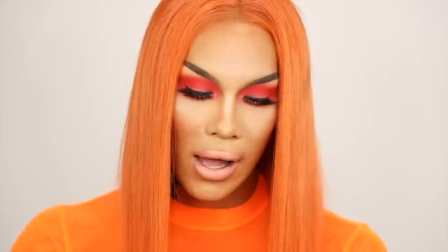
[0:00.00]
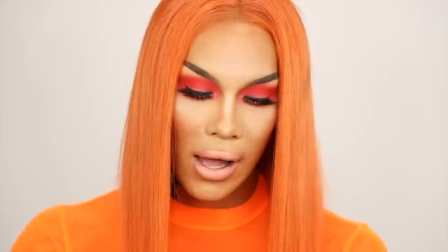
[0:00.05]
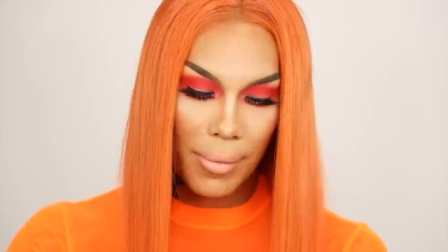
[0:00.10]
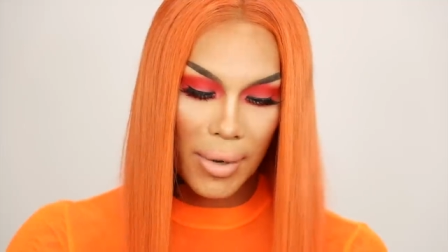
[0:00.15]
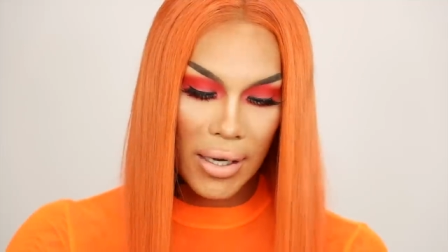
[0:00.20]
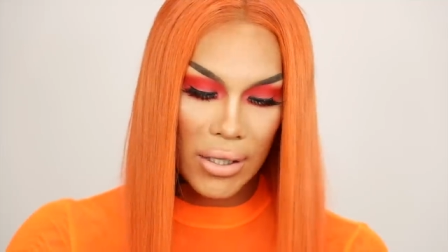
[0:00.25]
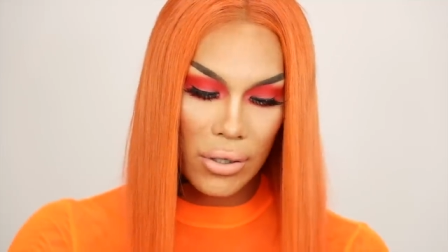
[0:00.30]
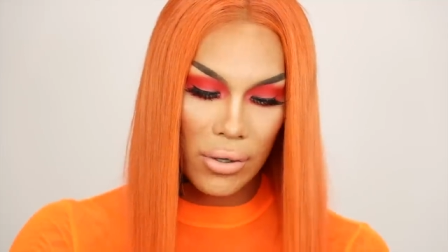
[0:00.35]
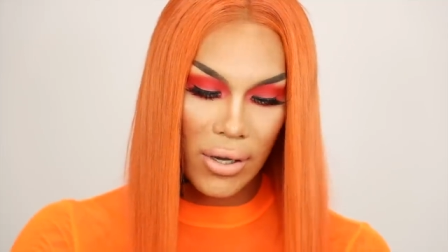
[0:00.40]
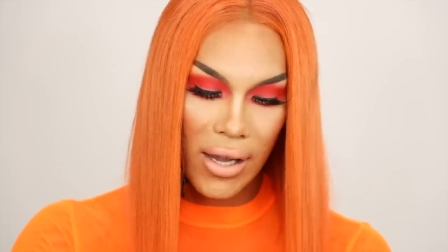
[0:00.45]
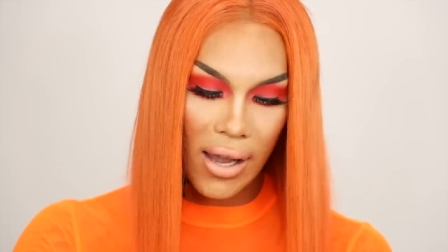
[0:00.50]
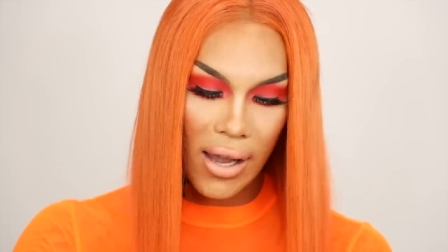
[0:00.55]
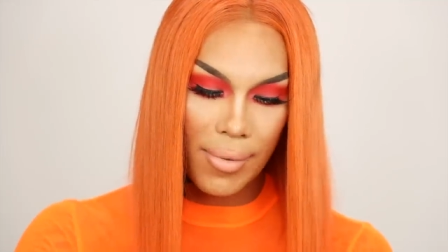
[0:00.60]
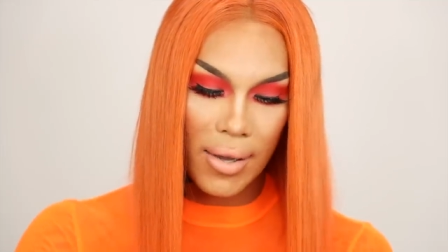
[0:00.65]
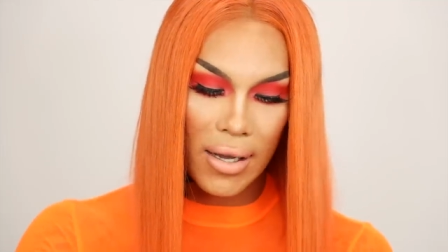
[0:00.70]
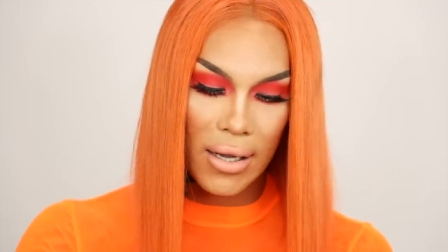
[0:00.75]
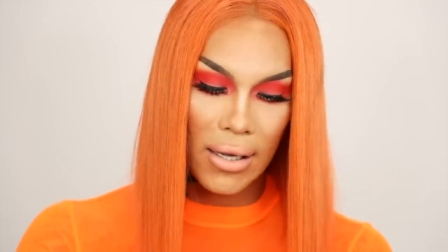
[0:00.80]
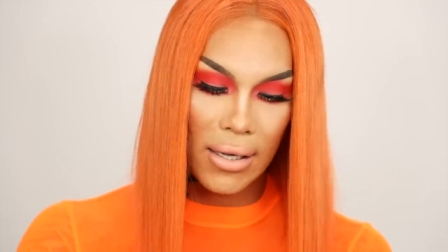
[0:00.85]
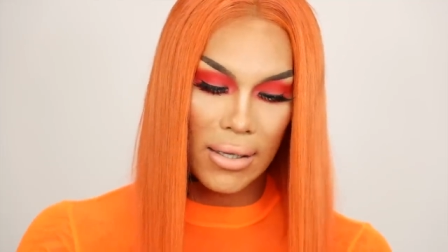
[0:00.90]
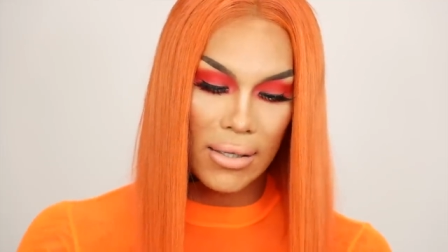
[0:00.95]
But it's okay
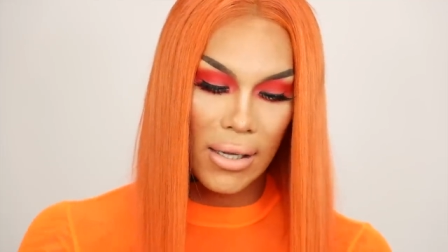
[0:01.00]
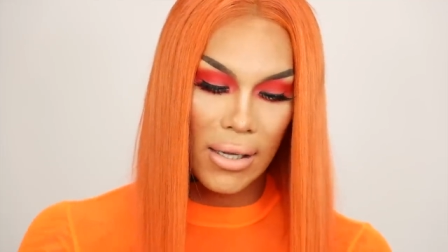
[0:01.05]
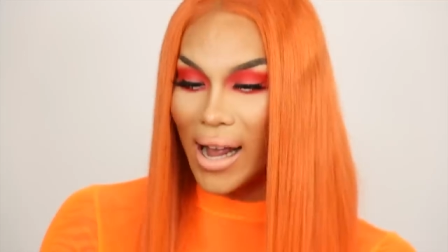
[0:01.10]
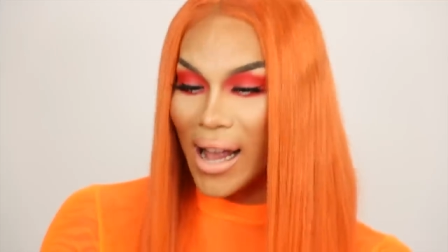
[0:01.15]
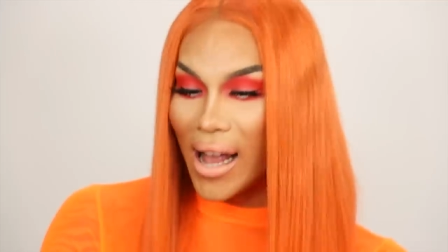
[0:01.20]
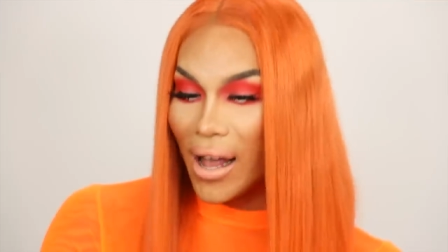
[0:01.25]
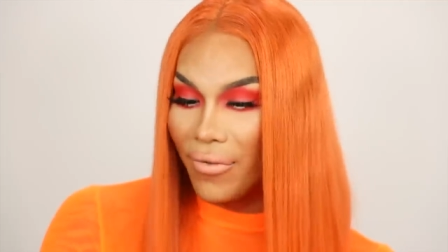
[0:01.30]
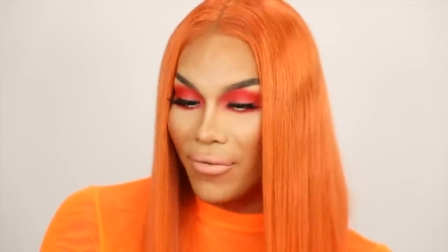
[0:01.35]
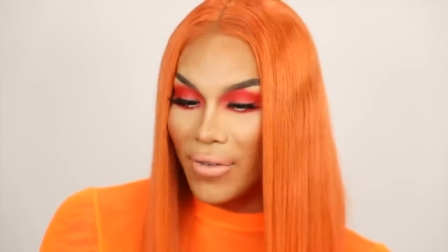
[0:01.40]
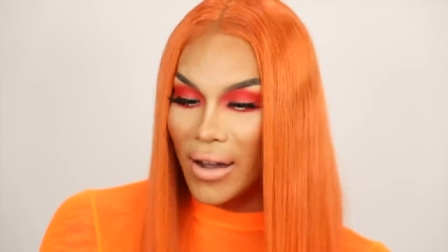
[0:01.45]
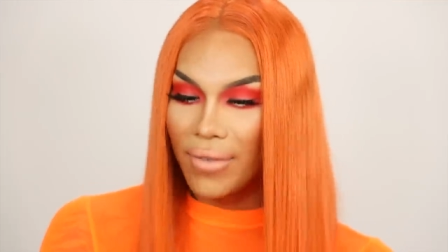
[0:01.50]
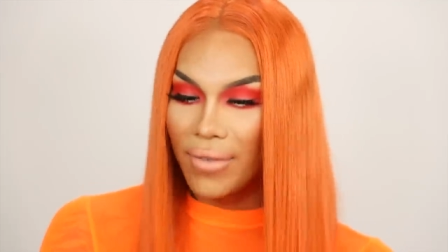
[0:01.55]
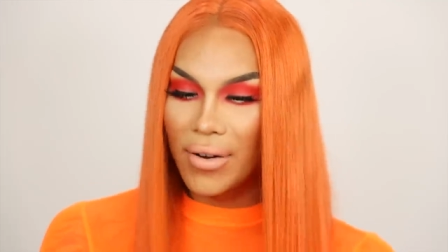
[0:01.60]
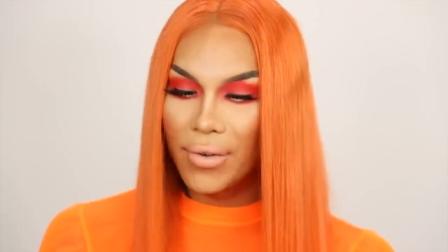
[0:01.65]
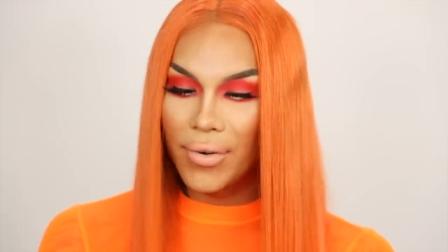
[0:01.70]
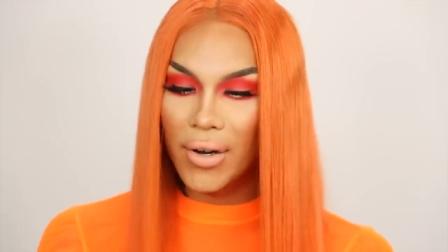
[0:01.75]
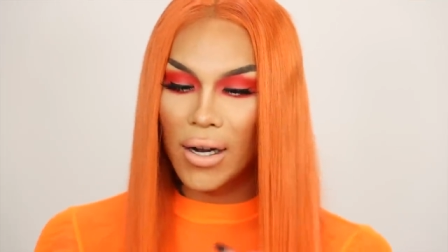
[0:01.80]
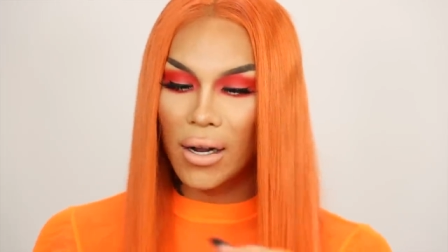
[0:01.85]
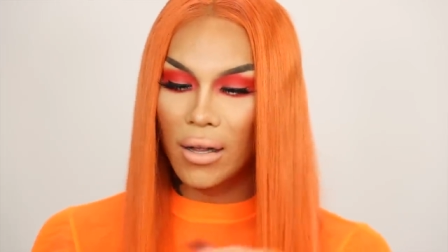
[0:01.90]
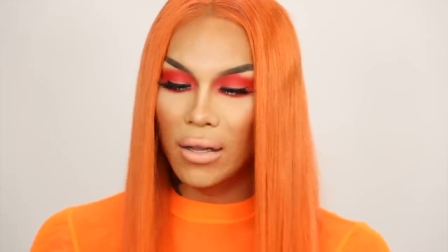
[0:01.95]
because I have 5
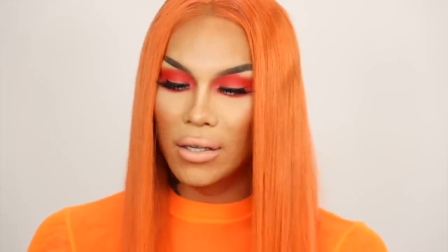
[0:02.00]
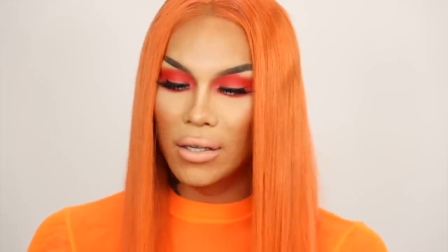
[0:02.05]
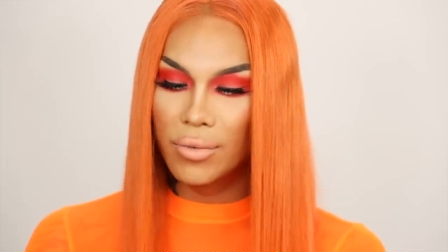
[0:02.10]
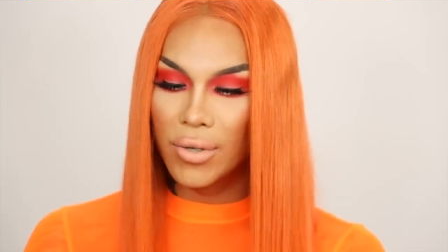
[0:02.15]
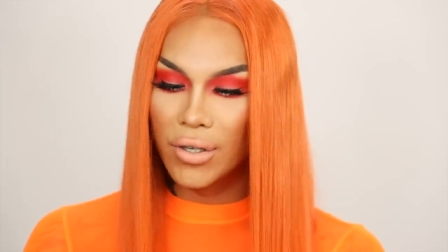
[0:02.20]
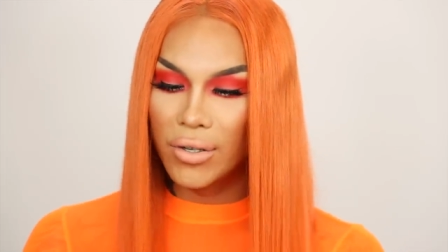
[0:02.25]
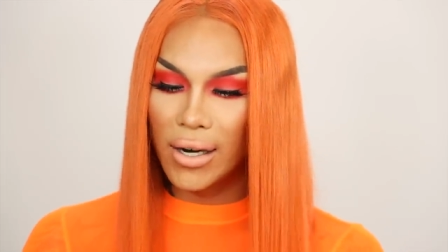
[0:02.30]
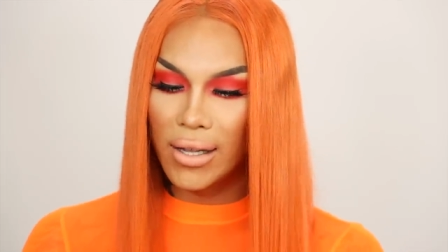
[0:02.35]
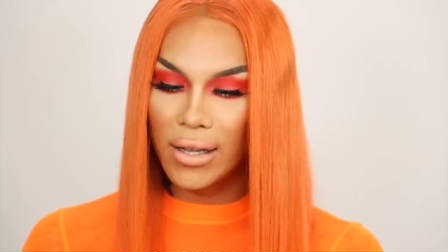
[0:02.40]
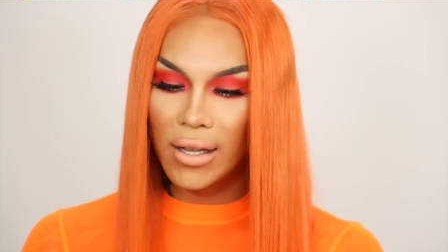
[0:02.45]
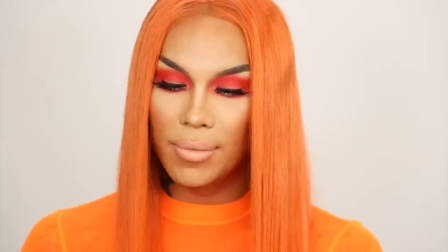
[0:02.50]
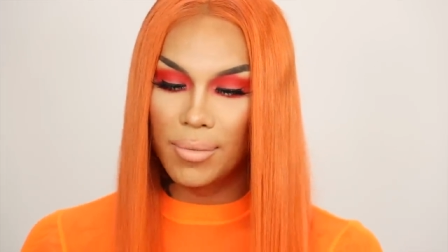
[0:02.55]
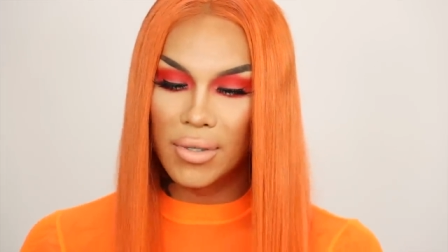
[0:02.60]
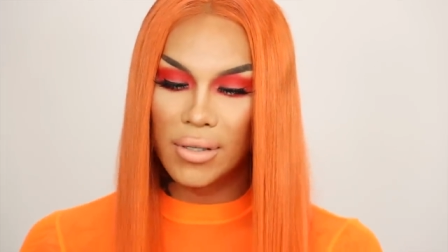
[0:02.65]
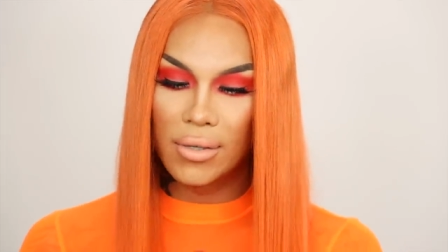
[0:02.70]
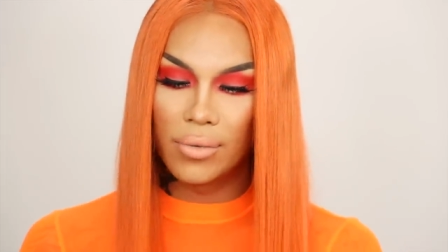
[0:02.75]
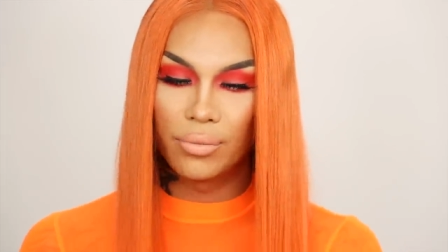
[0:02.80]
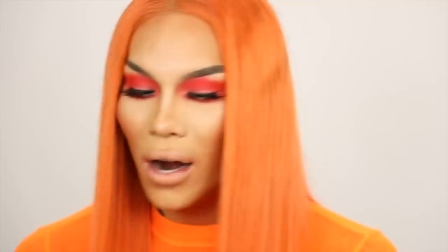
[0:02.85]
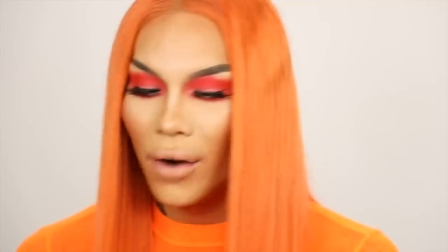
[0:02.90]
favorite colors with dry lips.